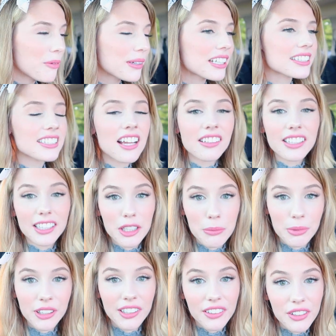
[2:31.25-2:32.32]
I mean, it's not like
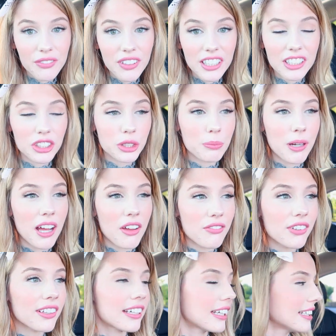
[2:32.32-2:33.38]
completely finished, but I
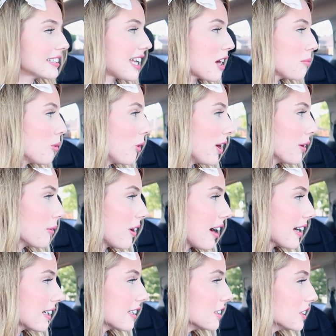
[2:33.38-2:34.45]
feel like it's at a point where
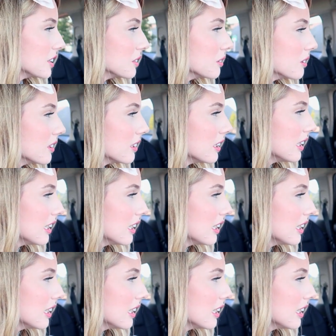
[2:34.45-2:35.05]
I could do